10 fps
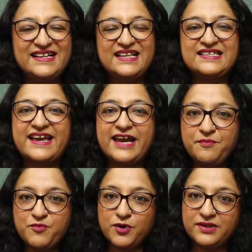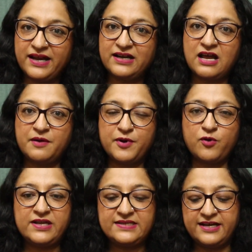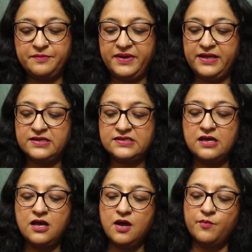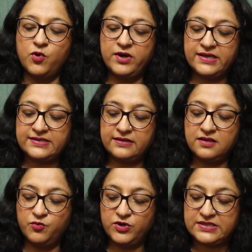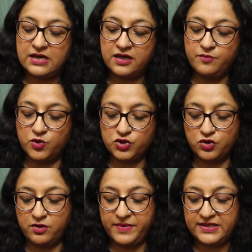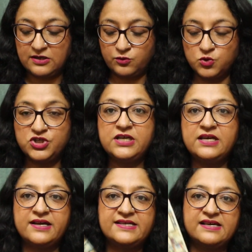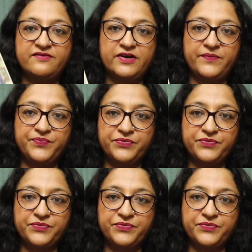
The second book that HarperCollins sent me is More Days at the Morisaki Bookshop by Satoshi Yagisawa.